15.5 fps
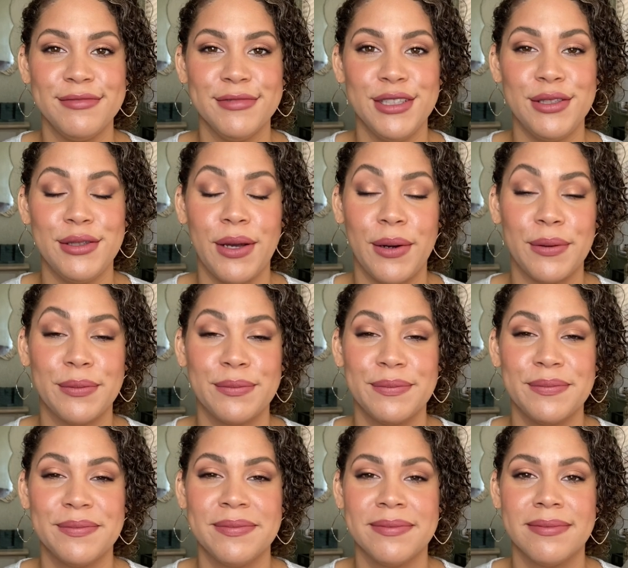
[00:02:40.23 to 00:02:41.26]
So
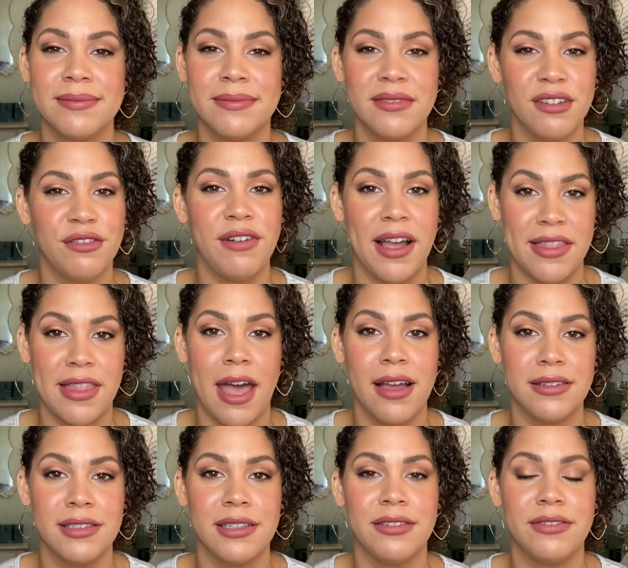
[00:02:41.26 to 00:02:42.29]
find
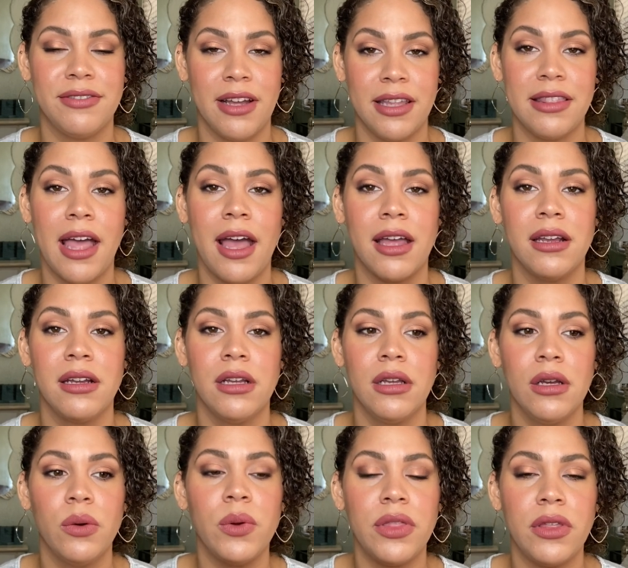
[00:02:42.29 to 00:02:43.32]
that
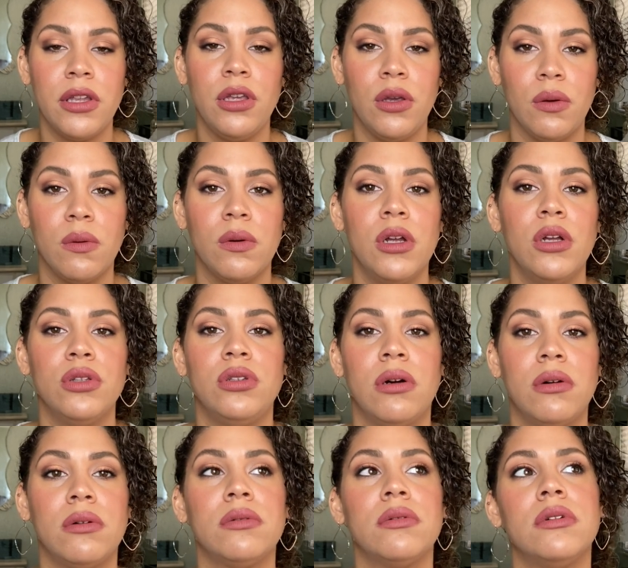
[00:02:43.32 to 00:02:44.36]
within you.
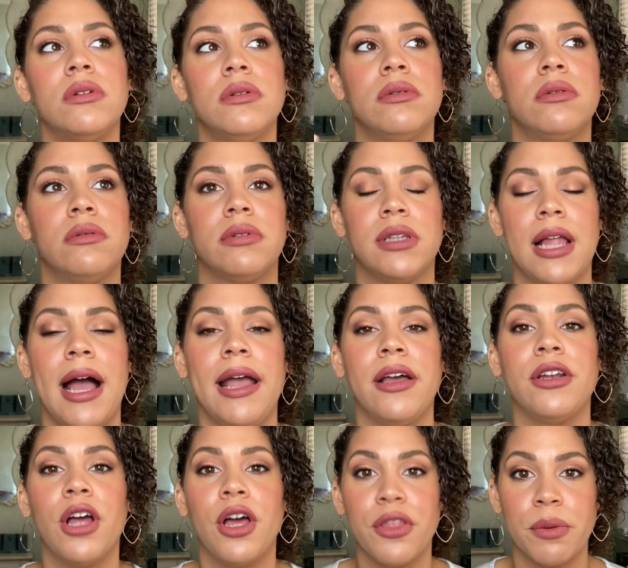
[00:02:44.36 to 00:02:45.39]
Don't rely
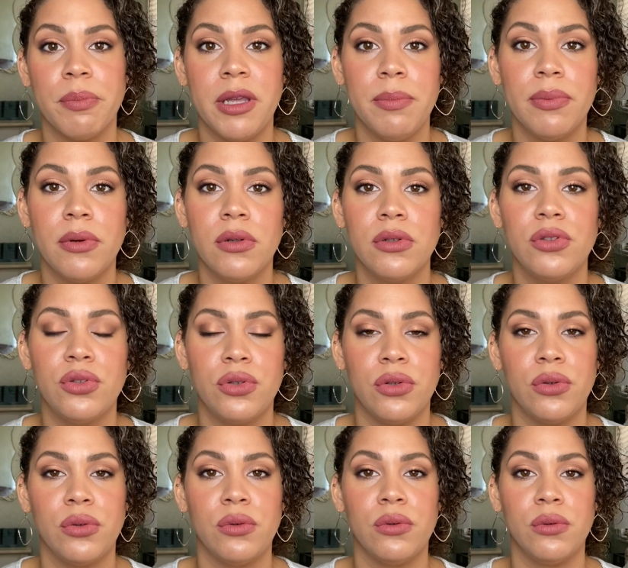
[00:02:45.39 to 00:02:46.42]
on other people
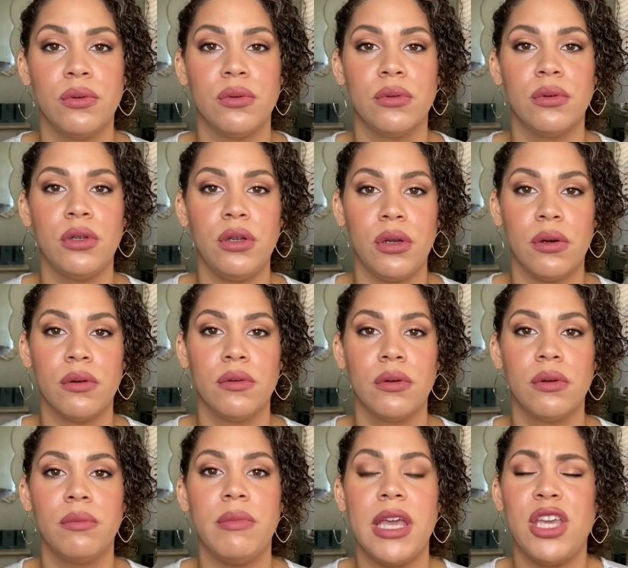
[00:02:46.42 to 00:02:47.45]
to, you know,
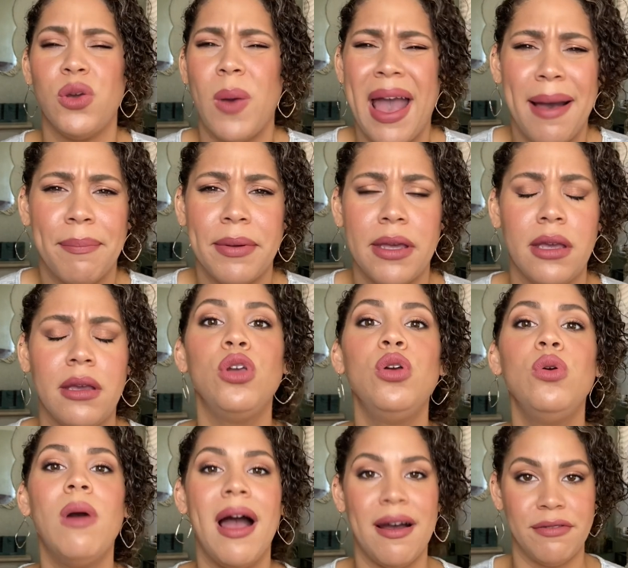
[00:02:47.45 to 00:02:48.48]
make you happy.
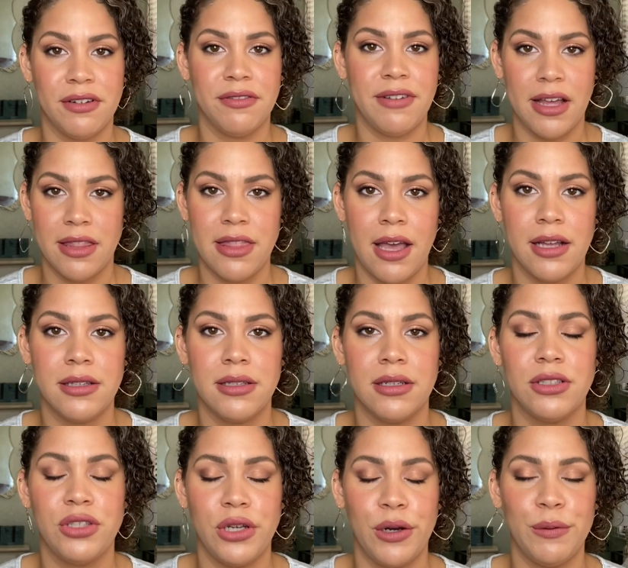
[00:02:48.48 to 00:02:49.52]
You have to find that.
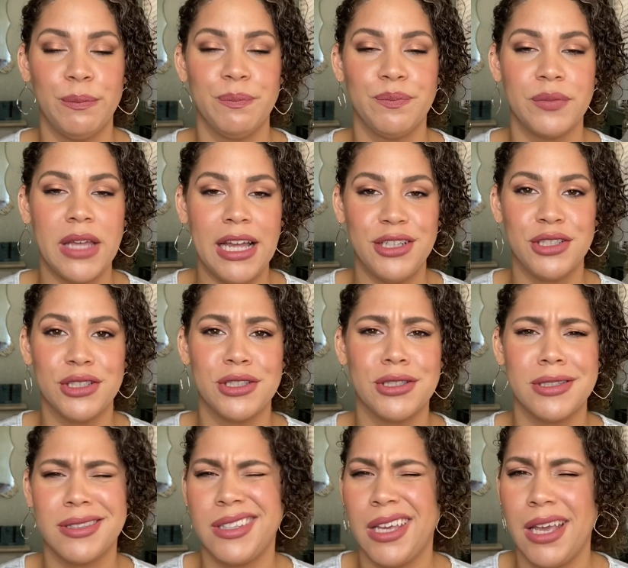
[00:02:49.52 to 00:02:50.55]
So I
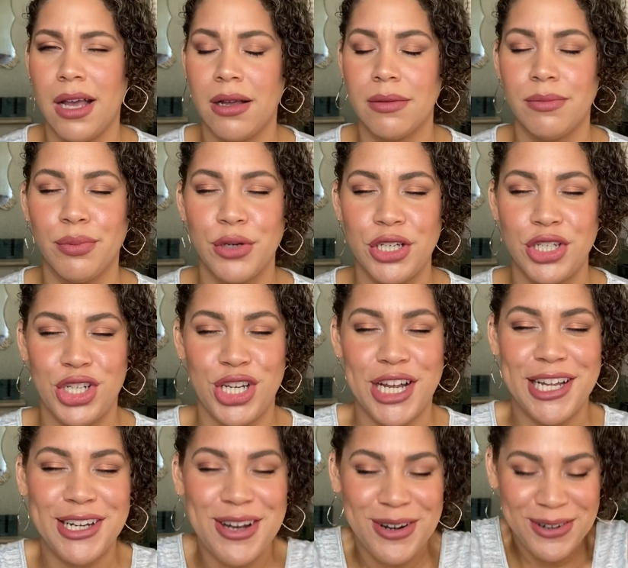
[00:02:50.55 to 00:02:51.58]
just, yeah, preachy,
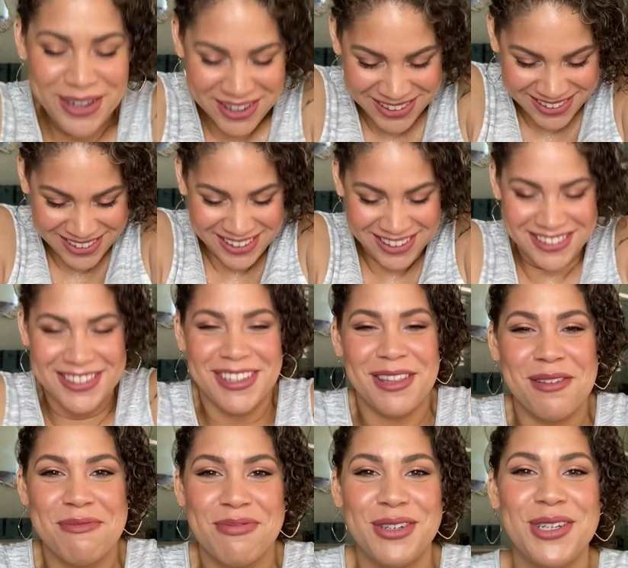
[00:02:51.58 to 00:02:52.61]
I know. It's a
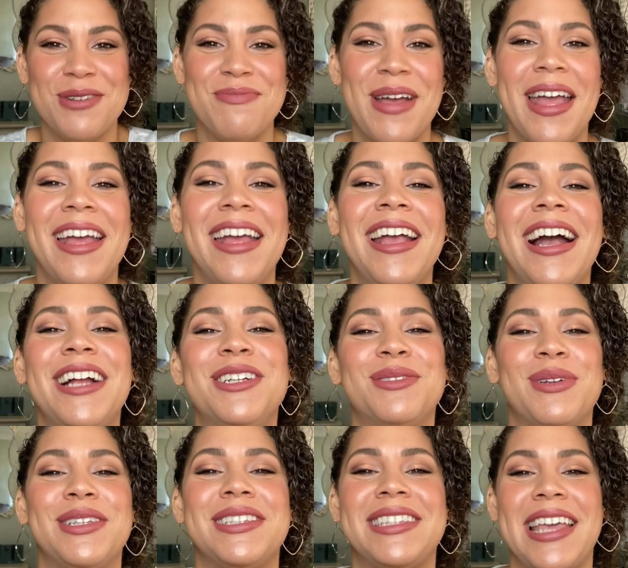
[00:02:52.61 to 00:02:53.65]
little preachy, but I just
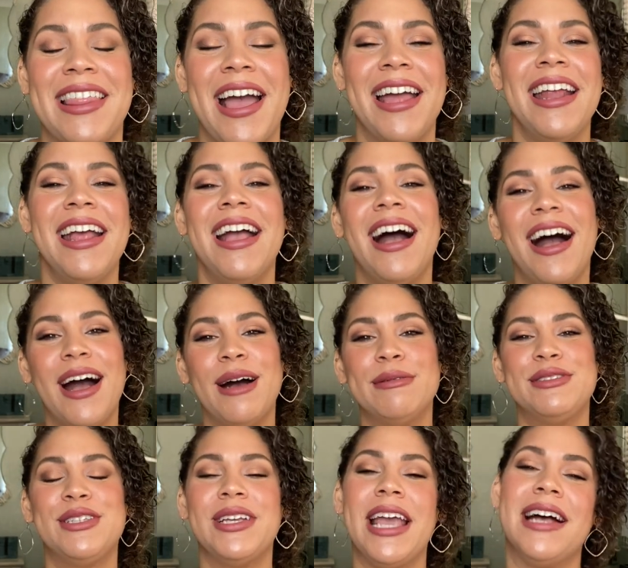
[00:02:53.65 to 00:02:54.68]
wanted to say that.
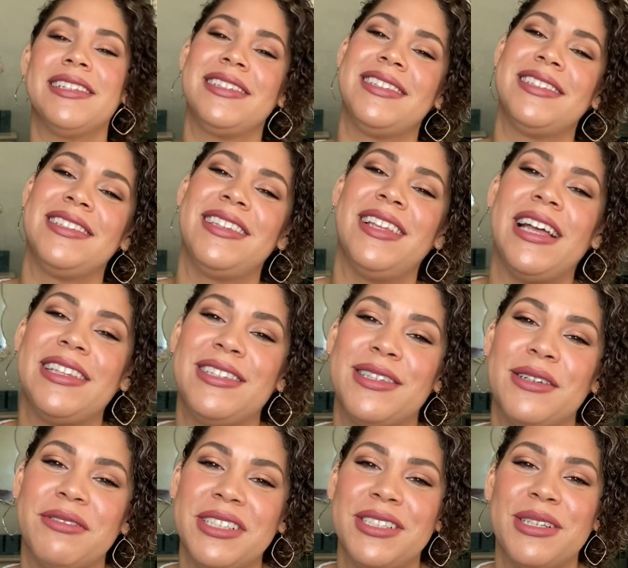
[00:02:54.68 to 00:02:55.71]
So yes, that's
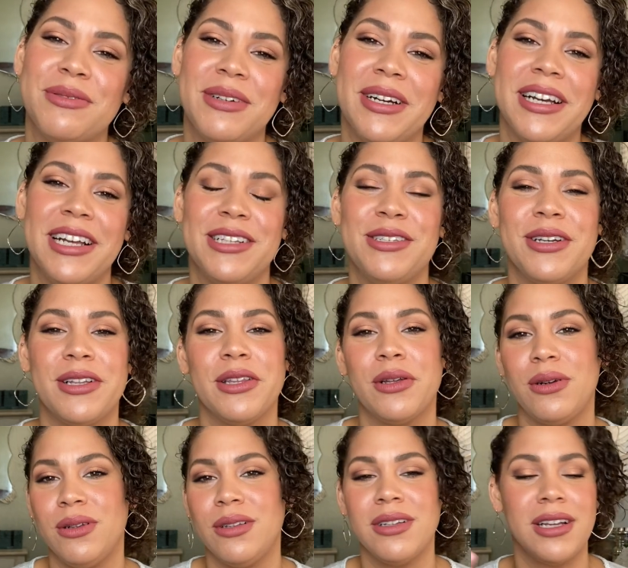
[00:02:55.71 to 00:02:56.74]
the reason why I took a
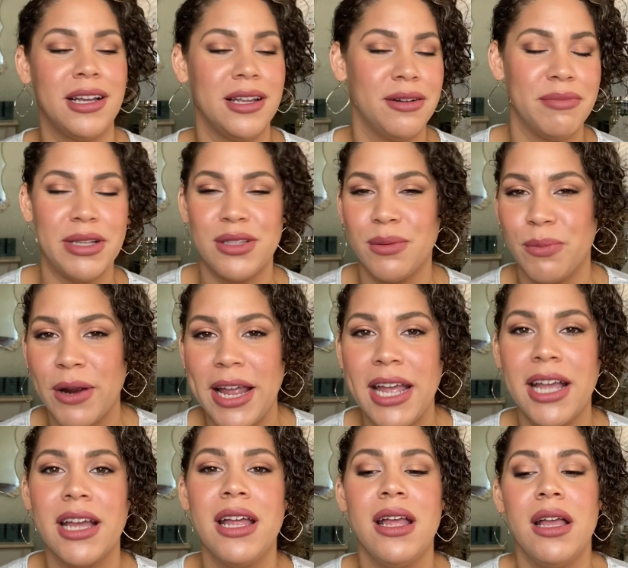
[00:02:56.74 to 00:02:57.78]
little kind of mental
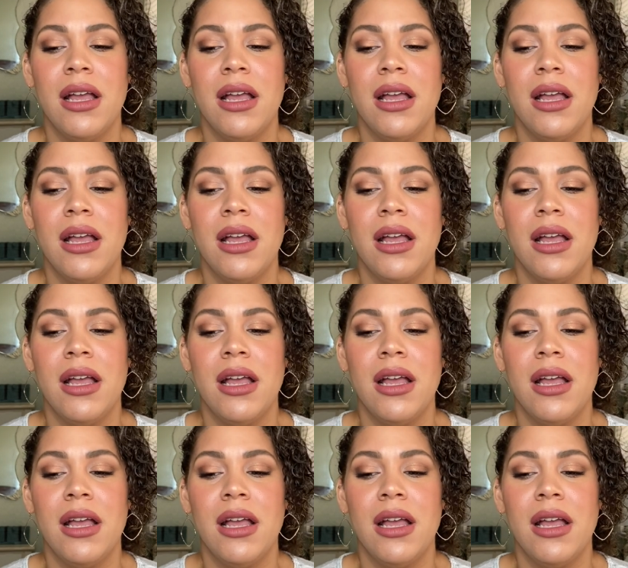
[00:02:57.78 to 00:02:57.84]
break.